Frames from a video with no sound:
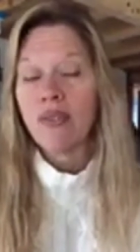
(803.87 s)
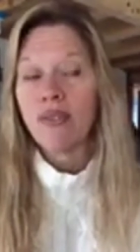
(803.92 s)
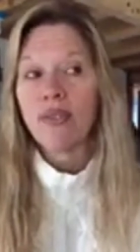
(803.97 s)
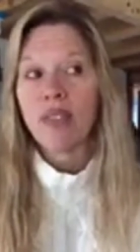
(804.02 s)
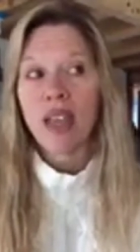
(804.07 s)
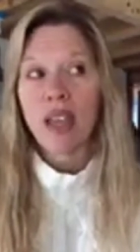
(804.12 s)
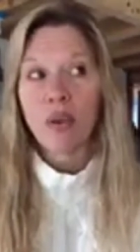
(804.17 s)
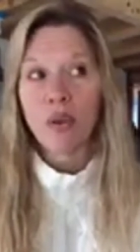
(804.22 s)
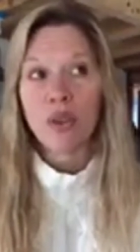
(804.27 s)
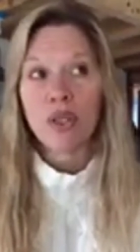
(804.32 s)
if
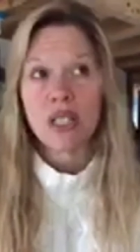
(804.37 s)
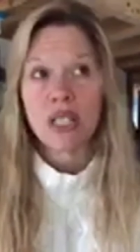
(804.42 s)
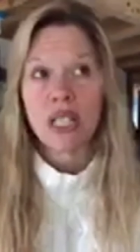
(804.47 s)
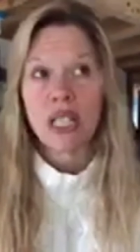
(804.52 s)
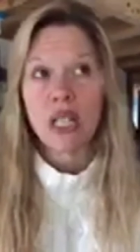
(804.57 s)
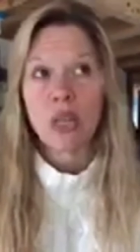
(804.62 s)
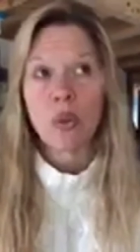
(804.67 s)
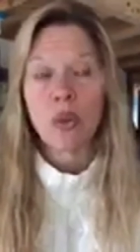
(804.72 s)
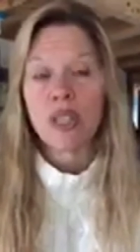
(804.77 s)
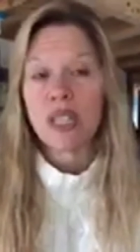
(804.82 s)
they were
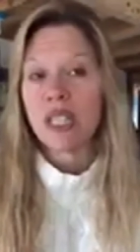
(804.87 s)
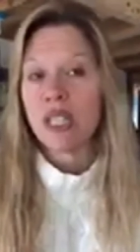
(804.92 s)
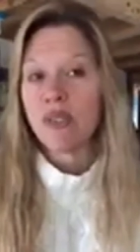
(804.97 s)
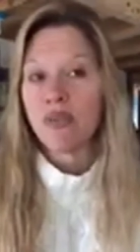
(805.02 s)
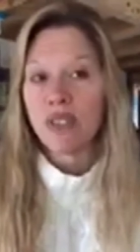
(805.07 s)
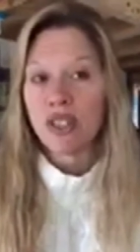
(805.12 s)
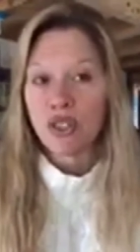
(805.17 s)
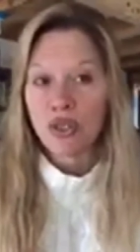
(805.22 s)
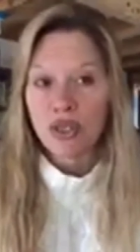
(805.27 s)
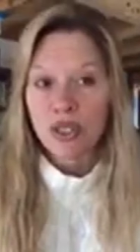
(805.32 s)
dealing with
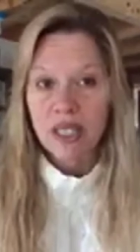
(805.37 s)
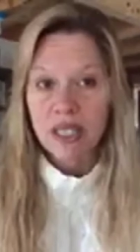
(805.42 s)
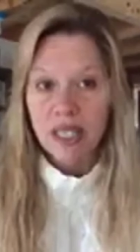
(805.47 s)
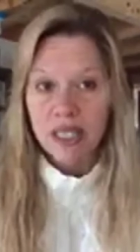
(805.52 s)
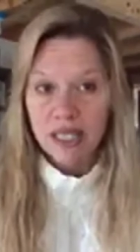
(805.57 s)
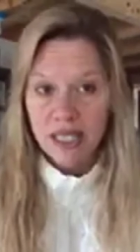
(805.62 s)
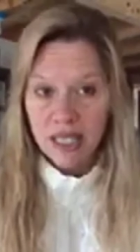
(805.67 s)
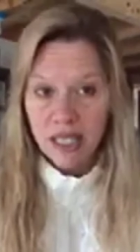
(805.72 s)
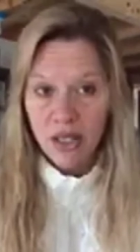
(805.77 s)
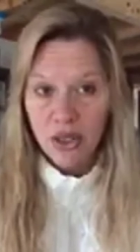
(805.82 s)
individuals that
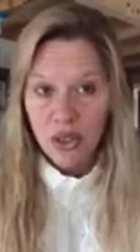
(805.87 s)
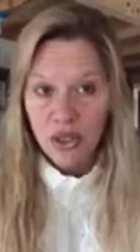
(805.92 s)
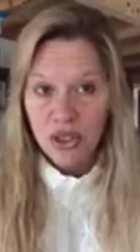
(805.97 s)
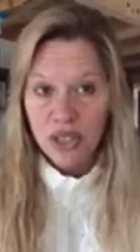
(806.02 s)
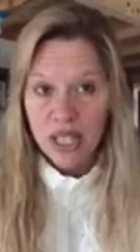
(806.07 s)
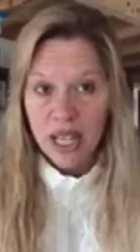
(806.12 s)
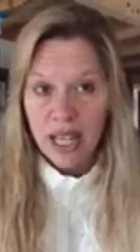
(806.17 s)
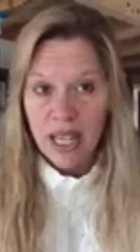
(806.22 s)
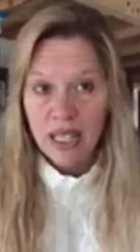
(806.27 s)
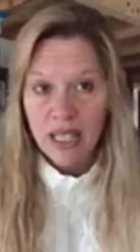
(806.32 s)
they didn't
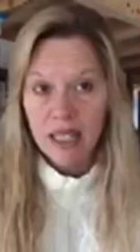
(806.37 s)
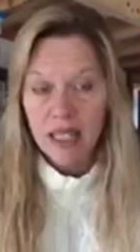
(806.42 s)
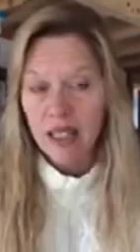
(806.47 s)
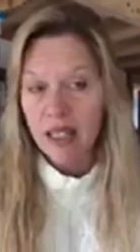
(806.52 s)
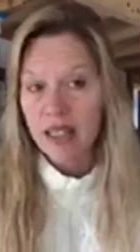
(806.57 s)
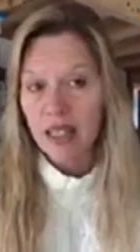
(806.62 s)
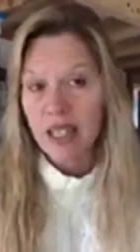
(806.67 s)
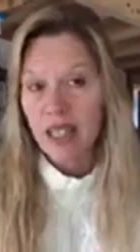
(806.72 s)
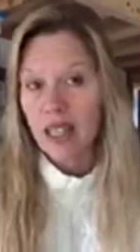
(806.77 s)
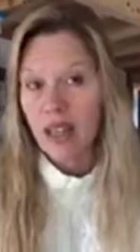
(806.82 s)
understand,
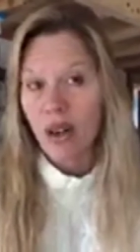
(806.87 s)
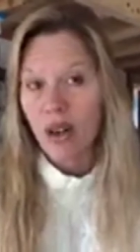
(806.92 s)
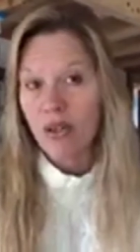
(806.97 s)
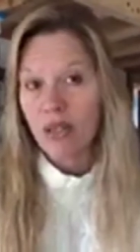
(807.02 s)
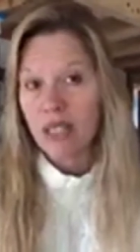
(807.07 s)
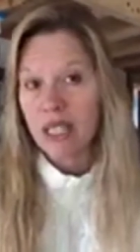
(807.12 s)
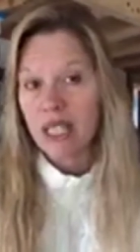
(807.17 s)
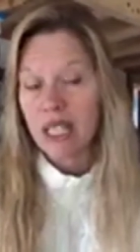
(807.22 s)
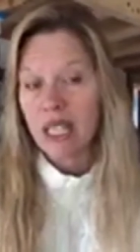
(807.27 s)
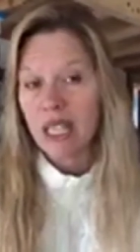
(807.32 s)
the
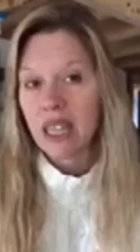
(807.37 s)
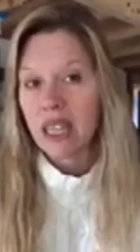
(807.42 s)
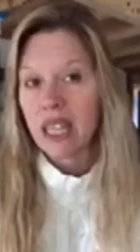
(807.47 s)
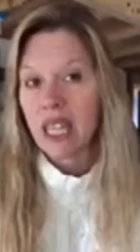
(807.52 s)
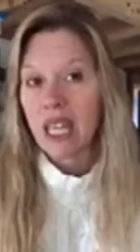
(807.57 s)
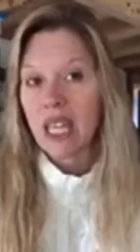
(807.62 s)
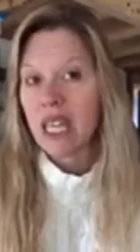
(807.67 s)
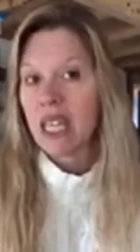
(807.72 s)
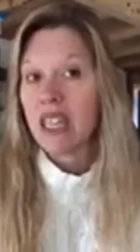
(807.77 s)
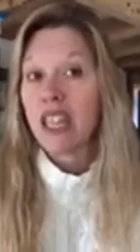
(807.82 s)
only
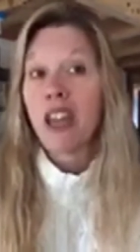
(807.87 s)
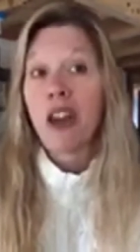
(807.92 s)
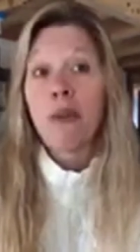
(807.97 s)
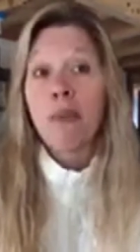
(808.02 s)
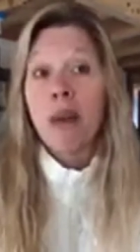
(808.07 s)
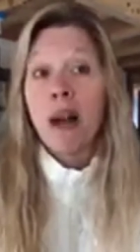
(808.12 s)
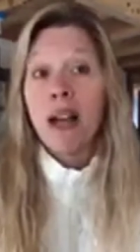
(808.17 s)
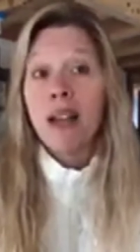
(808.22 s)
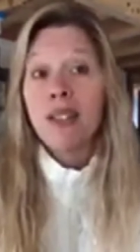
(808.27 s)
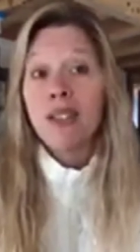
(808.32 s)
thing in their
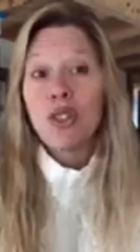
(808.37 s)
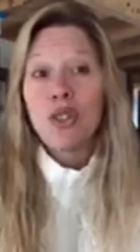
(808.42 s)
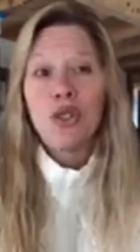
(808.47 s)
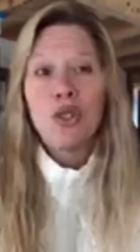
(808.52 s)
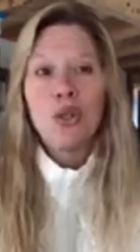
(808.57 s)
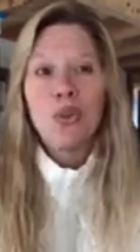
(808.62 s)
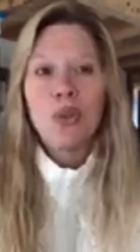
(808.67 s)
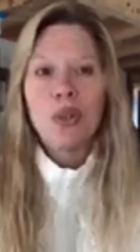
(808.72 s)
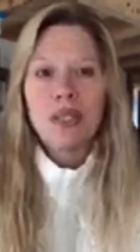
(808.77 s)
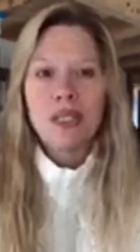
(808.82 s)
mind to
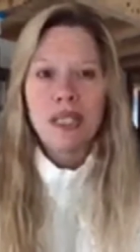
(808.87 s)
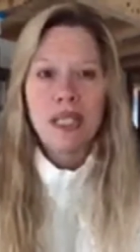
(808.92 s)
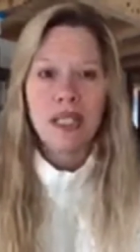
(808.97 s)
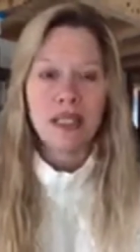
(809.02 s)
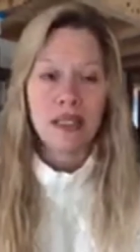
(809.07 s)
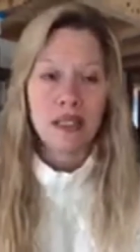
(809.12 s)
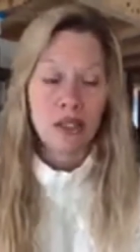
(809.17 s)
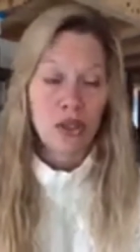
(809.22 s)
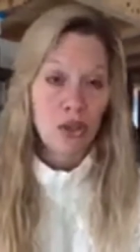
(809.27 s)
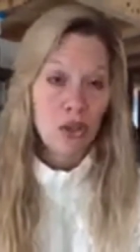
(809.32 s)
do was to
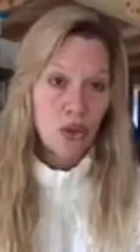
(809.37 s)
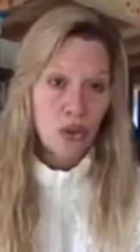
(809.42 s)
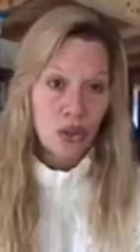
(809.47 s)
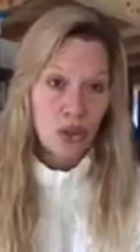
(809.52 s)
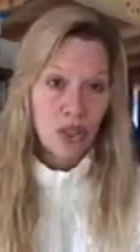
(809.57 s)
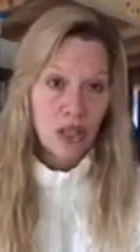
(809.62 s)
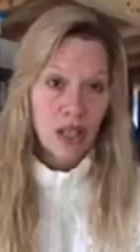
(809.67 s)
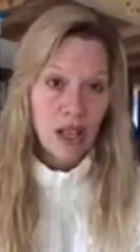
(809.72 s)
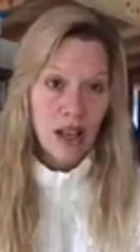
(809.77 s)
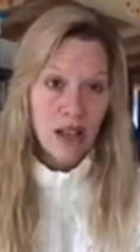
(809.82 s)

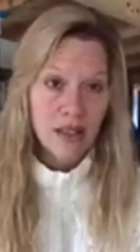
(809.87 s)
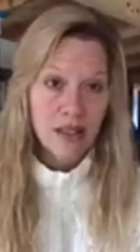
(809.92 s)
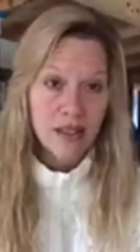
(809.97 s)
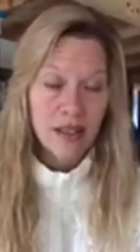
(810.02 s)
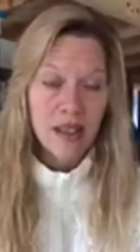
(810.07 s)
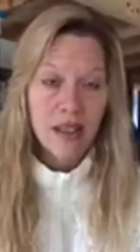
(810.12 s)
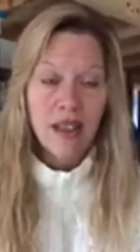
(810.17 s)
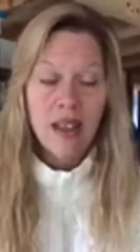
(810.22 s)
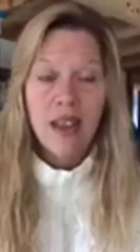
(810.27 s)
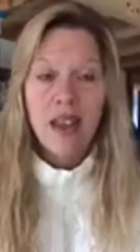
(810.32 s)
institutionalize.